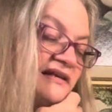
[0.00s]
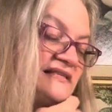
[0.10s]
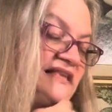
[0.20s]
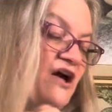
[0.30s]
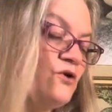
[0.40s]

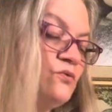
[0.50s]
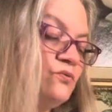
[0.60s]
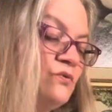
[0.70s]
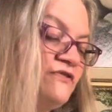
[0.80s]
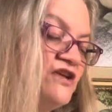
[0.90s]

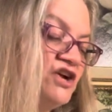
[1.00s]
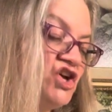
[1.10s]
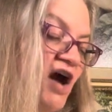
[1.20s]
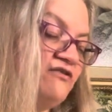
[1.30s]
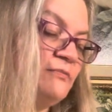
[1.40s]
so the
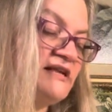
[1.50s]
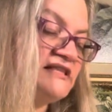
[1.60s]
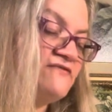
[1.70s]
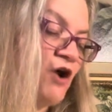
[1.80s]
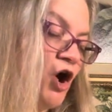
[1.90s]
governments
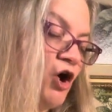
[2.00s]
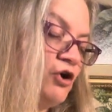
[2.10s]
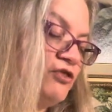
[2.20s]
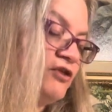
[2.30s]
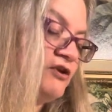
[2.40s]
of
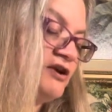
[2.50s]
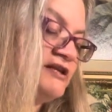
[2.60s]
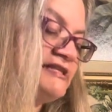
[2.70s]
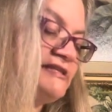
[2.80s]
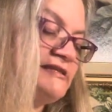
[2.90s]
Earth
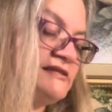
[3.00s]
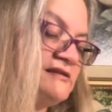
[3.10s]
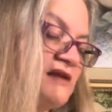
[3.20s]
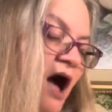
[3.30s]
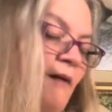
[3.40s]
could
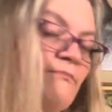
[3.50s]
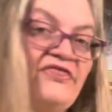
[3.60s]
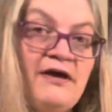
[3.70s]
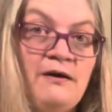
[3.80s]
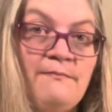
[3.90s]
stop
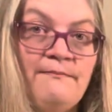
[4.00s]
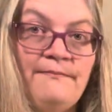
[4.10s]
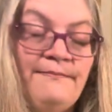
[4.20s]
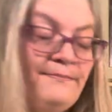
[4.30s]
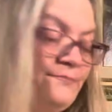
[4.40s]
them.
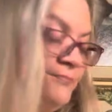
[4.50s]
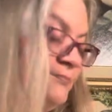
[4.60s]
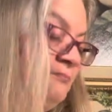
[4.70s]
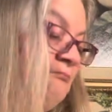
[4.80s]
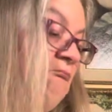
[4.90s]

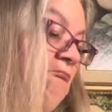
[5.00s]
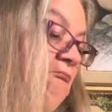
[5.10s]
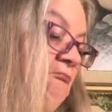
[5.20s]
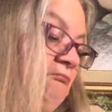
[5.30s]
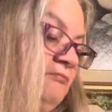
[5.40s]
Hmm.
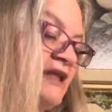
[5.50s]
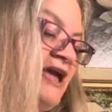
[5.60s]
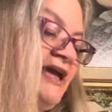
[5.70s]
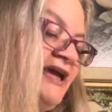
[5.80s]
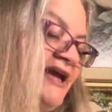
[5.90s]

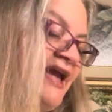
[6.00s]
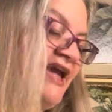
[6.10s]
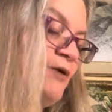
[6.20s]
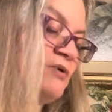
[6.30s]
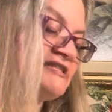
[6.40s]

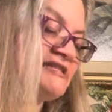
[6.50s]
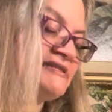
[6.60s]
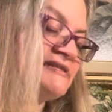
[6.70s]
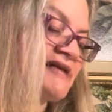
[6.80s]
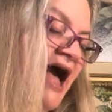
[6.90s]
He was
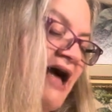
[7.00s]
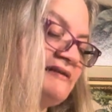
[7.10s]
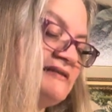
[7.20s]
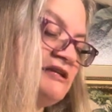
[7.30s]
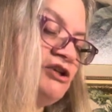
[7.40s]

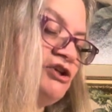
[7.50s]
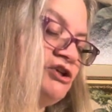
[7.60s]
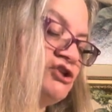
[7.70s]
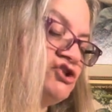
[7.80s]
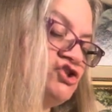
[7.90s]
disguised to
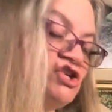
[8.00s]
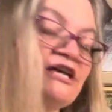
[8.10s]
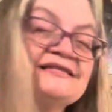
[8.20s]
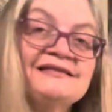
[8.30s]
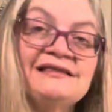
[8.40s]
look
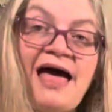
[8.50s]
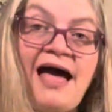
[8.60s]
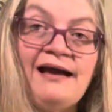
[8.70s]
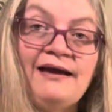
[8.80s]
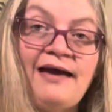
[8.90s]
just
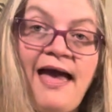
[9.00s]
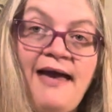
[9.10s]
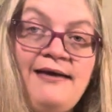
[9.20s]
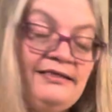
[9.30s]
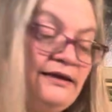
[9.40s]
like
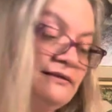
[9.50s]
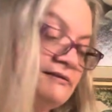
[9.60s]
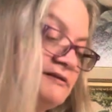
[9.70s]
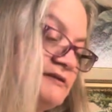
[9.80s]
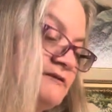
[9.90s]

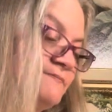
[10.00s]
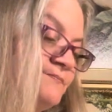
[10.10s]
aliens,